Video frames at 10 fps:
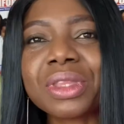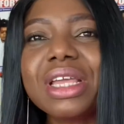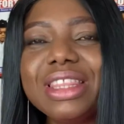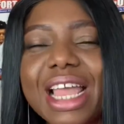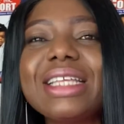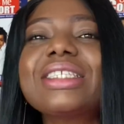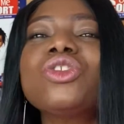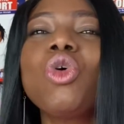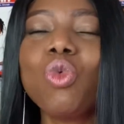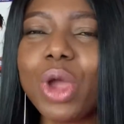there is
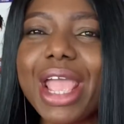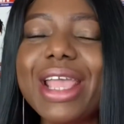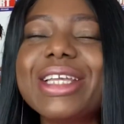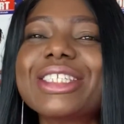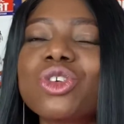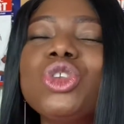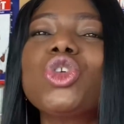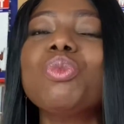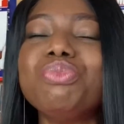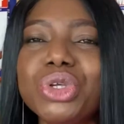no way he's going to
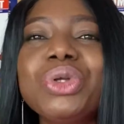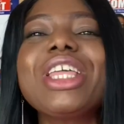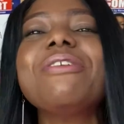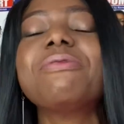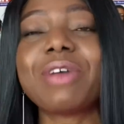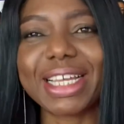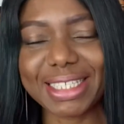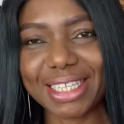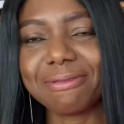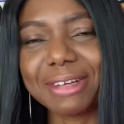build
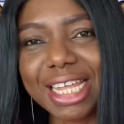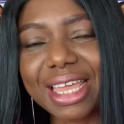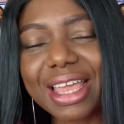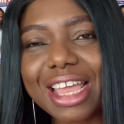effectively.